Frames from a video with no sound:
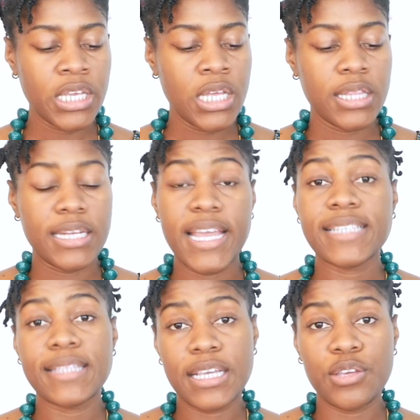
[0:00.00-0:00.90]
The
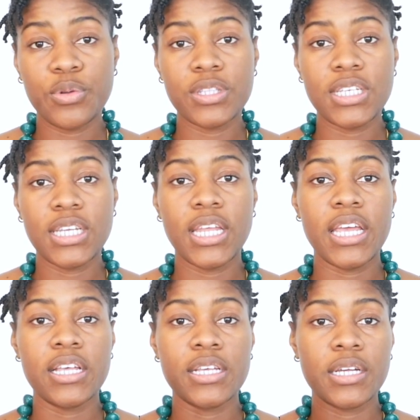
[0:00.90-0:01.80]
next thing you will need
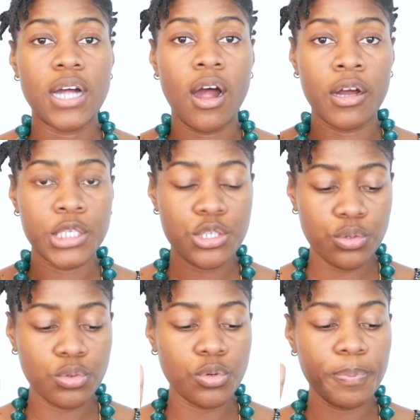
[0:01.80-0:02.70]
are
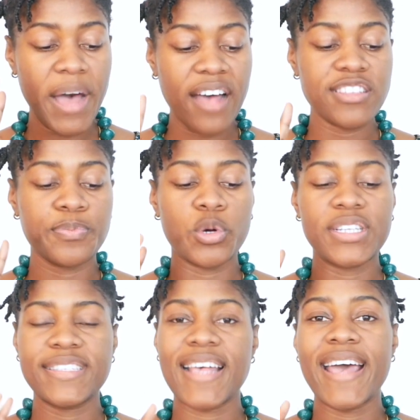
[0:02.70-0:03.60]
2
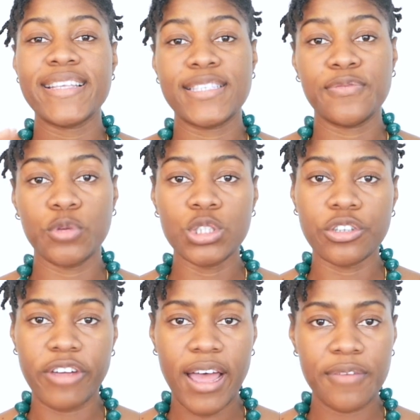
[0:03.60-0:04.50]
passport size
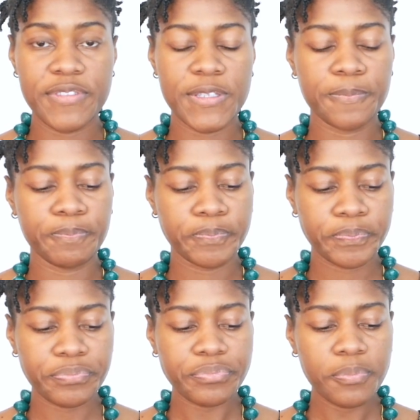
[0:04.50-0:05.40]
photographs.
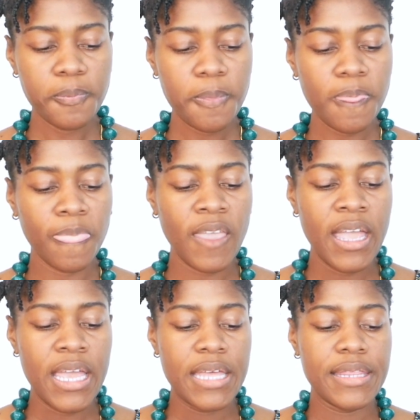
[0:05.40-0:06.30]

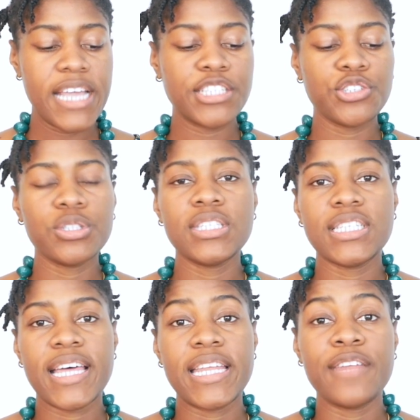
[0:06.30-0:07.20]
Next, you'll
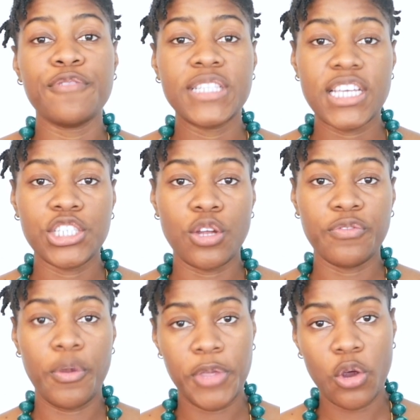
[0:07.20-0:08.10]
need an invitation
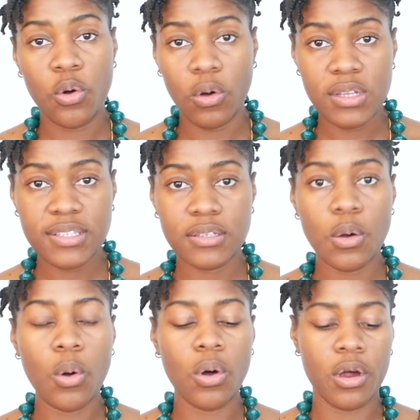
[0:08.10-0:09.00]
from your host
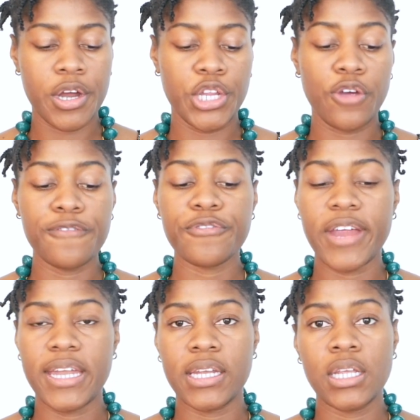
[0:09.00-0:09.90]
or your
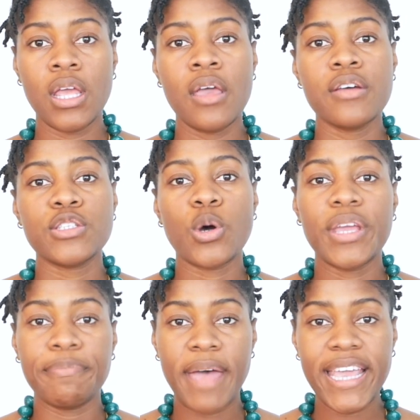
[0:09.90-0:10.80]
friend. So
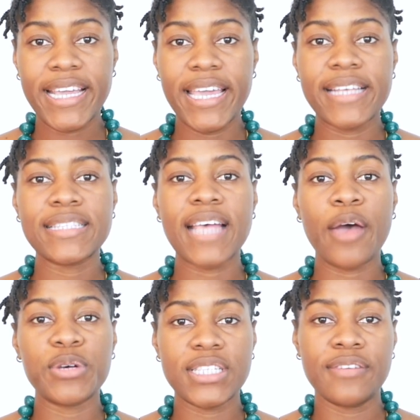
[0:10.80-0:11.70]
in my case,
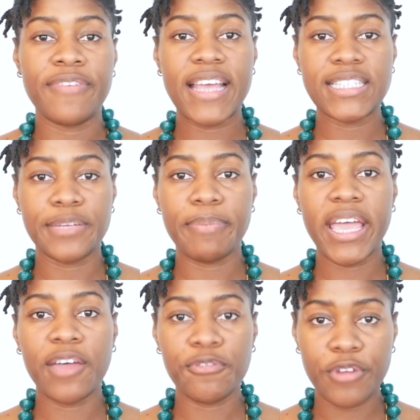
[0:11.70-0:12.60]
I was invited by
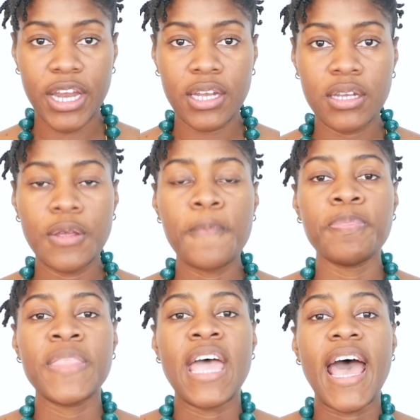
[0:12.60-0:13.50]
a friend
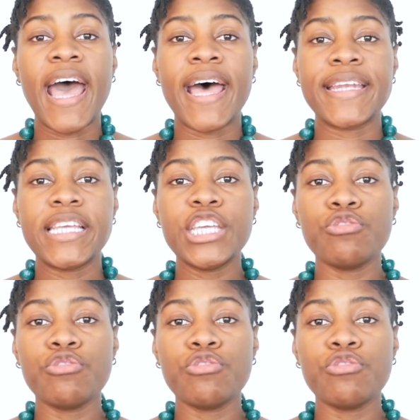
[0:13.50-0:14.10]
and he